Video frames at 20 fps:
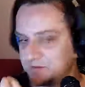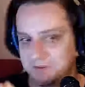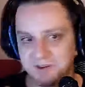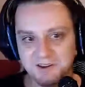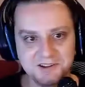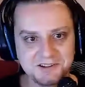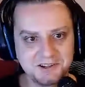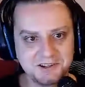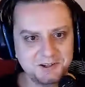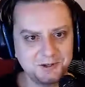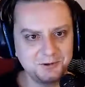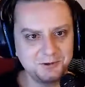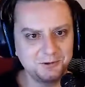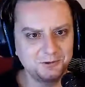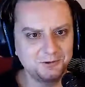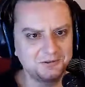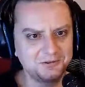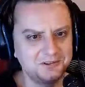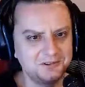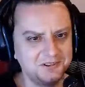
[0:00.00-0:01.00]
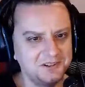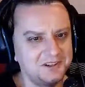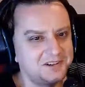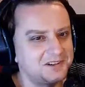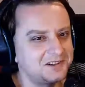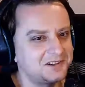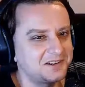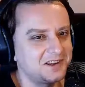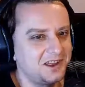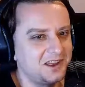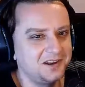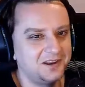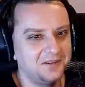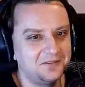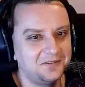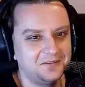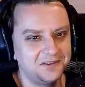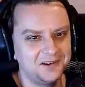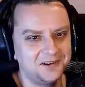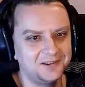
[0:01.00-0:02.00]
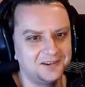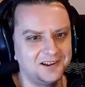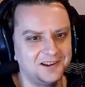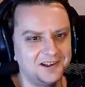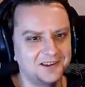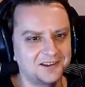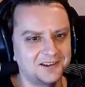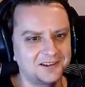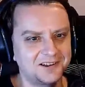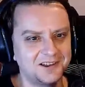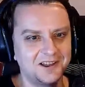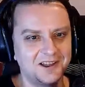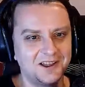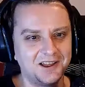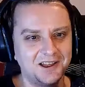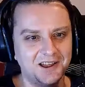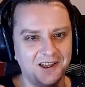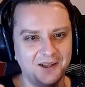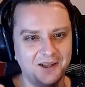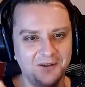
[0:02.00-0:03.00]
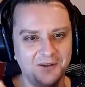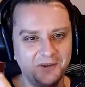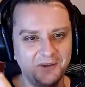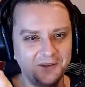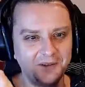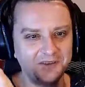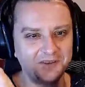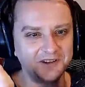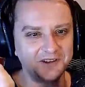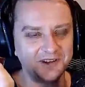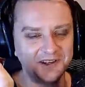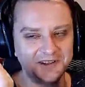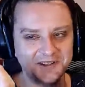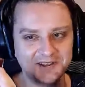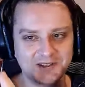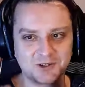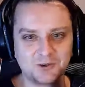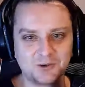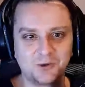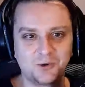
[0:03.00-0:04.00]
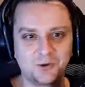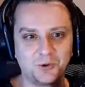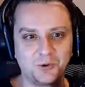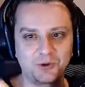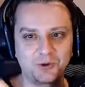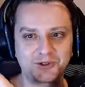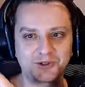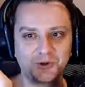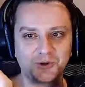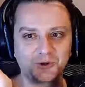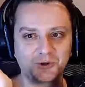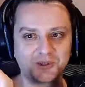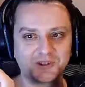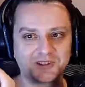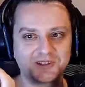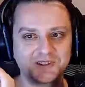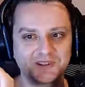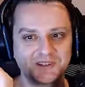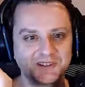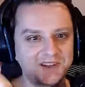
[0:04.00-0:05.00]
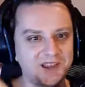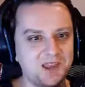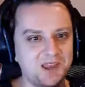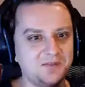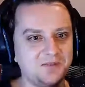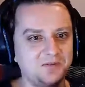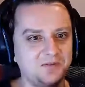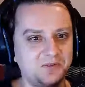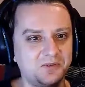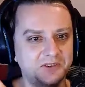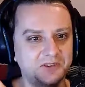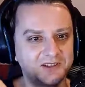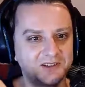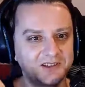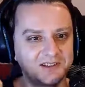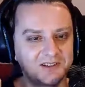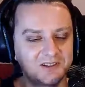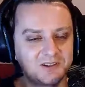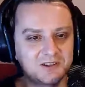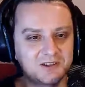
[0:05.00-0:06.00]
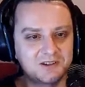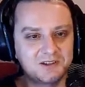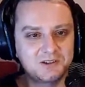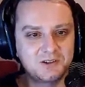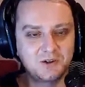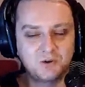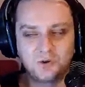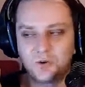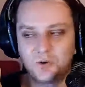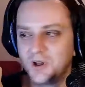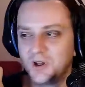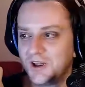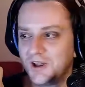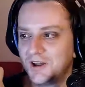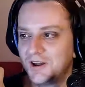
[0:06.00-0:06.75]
feeling that you did anything. Like everything is so safe, so